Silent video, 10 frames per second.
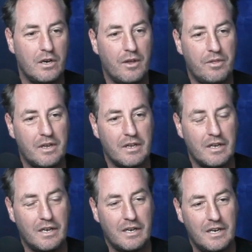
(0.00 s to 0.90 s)
think
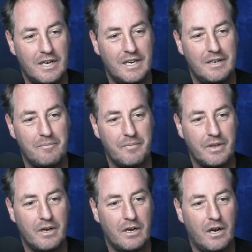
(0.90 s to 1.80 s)

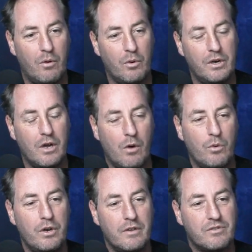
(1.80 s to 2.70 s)
I
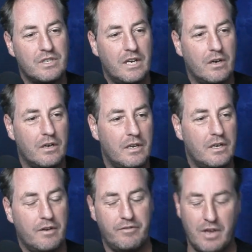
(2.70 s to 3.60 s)
wouldn't have said if